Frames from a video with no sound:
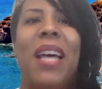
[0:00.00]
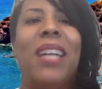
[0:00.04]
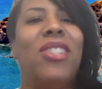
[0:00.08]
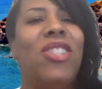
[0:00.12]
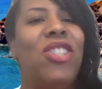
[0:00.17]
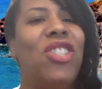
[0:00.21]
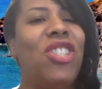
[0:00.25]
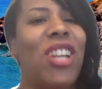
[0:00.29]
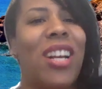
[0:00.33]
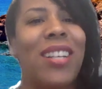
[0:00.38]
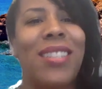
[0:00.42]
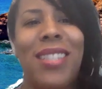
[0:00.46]

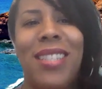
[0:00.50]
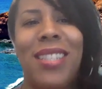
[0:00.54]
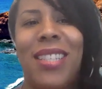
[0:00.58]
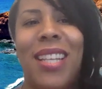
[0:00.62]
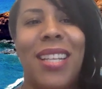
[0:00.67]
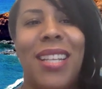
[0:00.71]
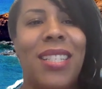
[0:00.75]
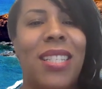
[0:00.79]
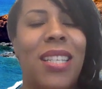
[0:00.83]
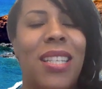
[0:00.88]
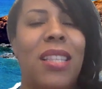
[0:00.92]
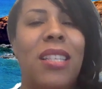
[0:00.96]

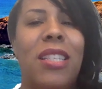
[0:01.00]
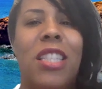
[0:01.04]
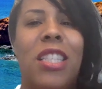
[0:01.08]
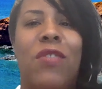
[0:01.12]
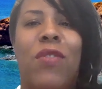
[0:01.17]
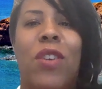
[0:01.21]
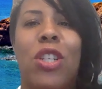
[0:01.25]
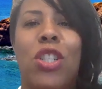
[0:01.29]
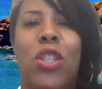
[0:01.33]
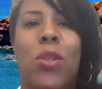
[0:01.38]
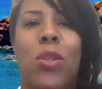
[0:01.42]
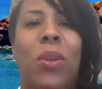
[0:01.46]
adjusting to this
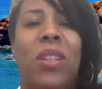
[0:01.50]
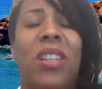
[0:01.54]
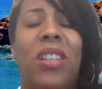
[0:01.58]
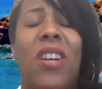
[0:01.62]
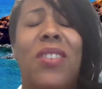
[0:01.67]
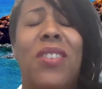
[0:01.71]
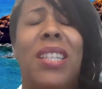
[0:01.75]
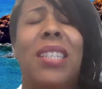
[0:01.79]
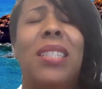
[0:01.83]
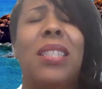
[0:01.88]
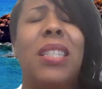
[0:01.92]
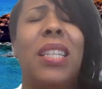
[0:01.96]
virtual learning,